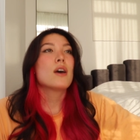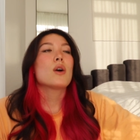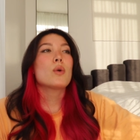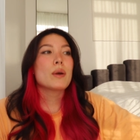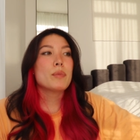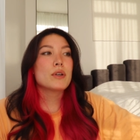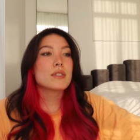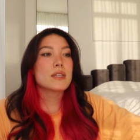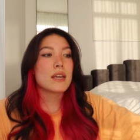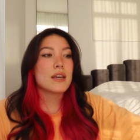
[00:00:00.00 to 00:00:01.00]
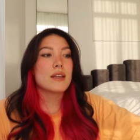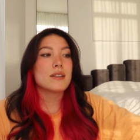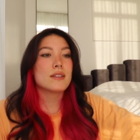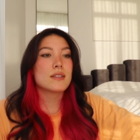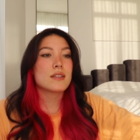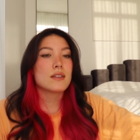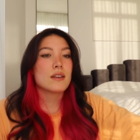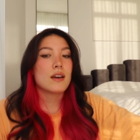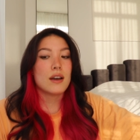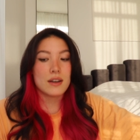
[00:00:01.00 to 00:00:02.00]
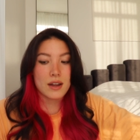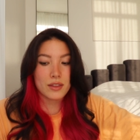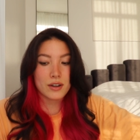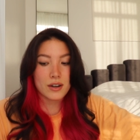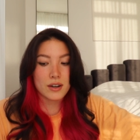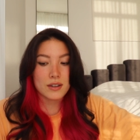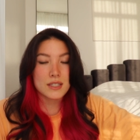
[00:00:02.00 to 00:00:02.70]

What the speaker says: QuickBooks is another